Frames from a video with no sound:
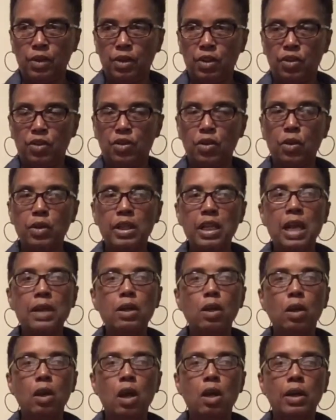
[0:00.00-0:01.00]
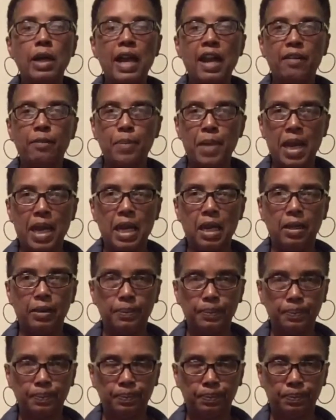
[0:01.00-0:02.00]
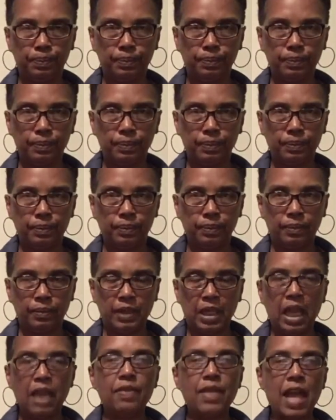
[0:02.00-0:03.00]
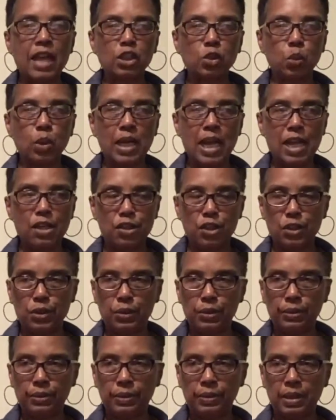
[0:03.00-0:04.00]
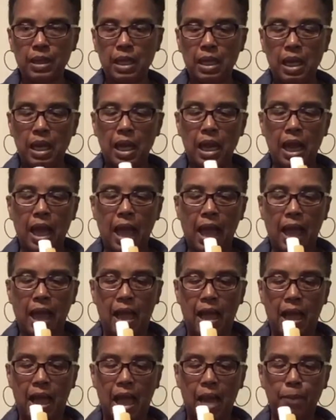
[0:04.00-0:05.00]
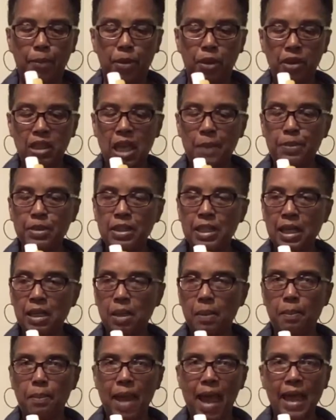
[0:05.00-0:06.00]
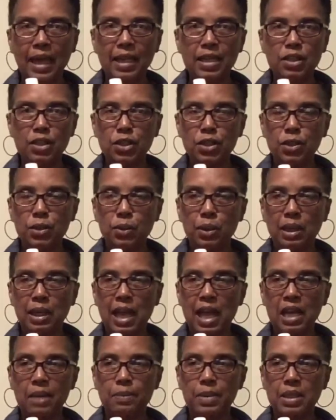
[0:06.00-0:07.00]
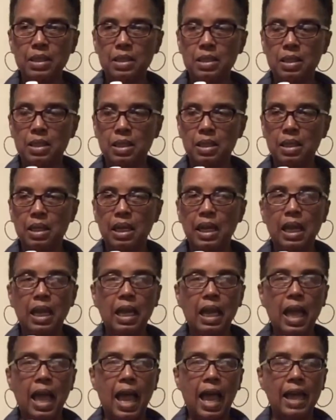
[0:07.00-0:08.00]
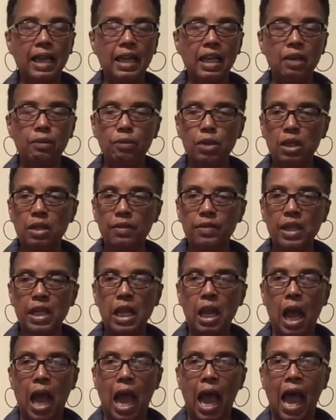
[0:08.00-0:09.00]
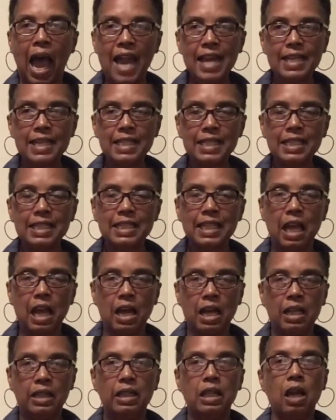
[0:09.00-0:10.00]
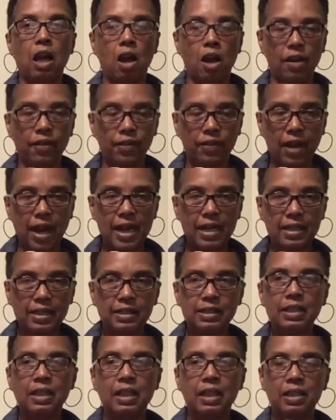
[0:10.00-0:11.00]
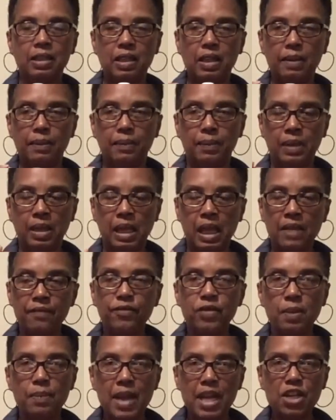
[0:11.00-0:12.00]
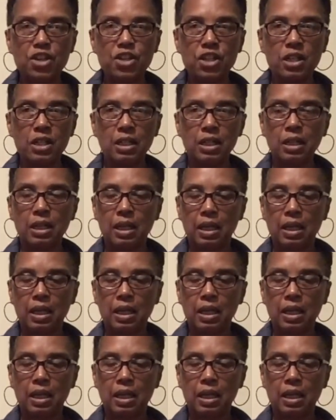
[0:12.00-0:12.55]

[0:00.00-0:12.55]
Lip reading: so that I no longer have pain. And that's what I do. I put that patella back into alignment. I get rid of the itis, the arthritis, the inflammation,